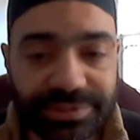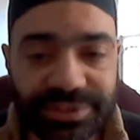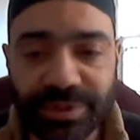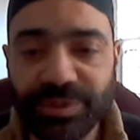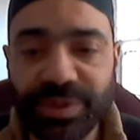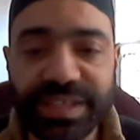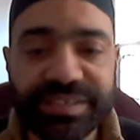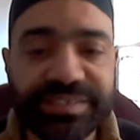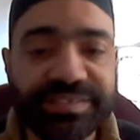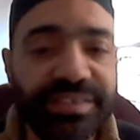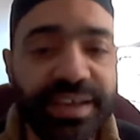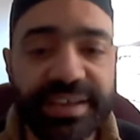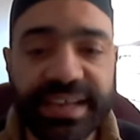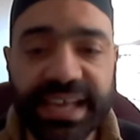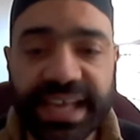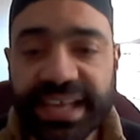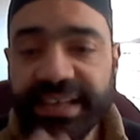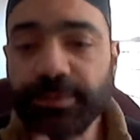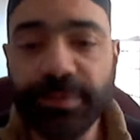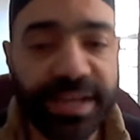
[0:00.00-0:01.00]
So it's not
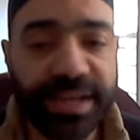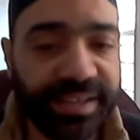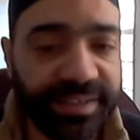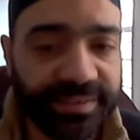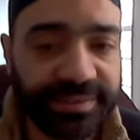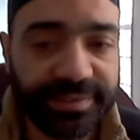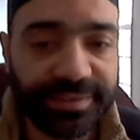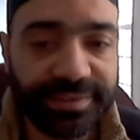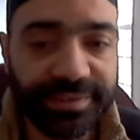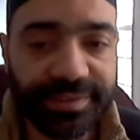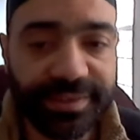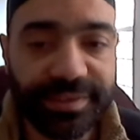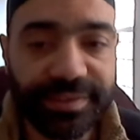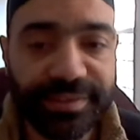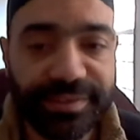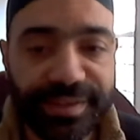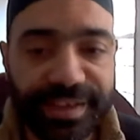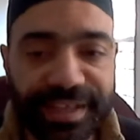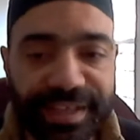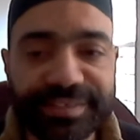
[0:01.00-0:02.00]
a way,
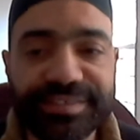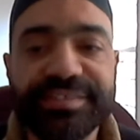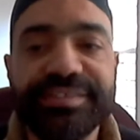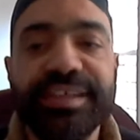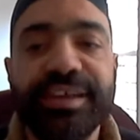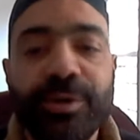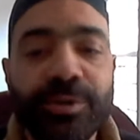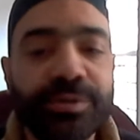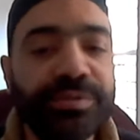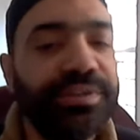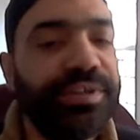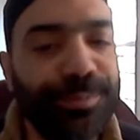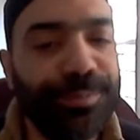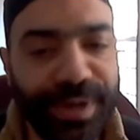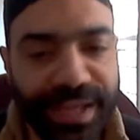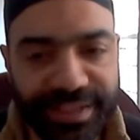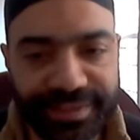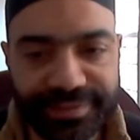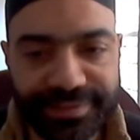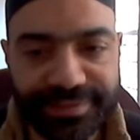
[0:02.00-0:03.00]
It's the only
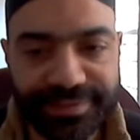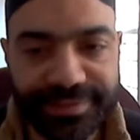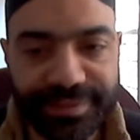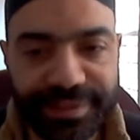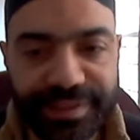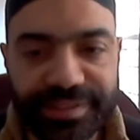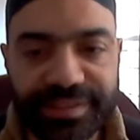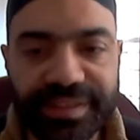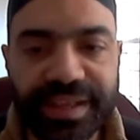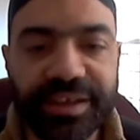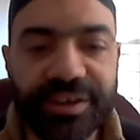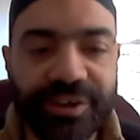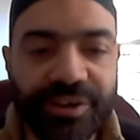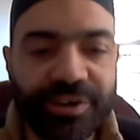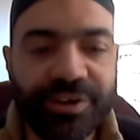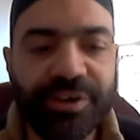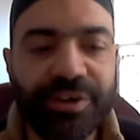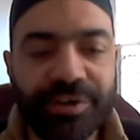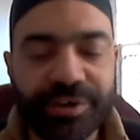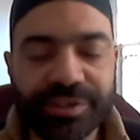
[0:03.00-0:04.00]
way that
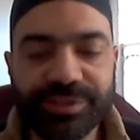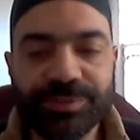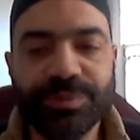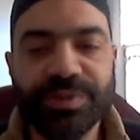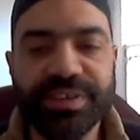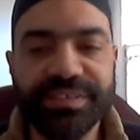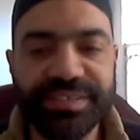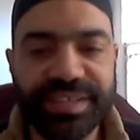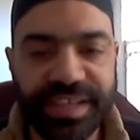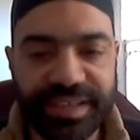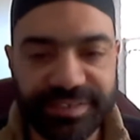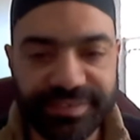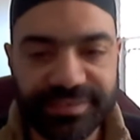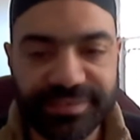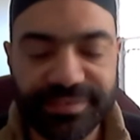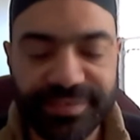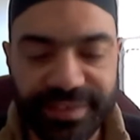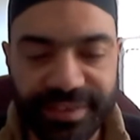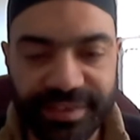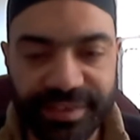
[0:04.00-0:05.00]
our hearts will
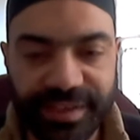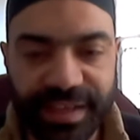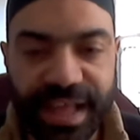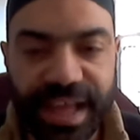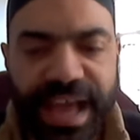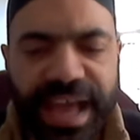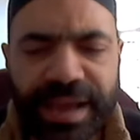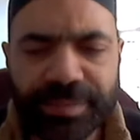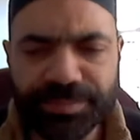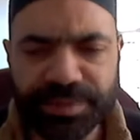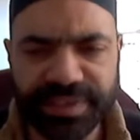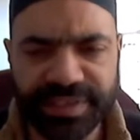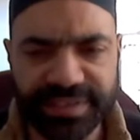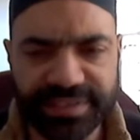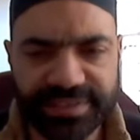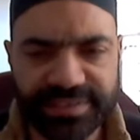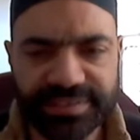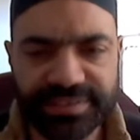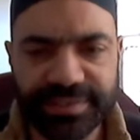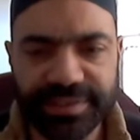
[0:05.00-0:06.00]
attain
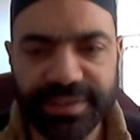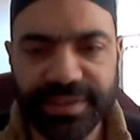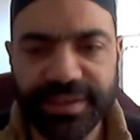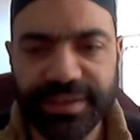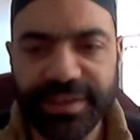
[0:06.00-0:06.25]
happiness,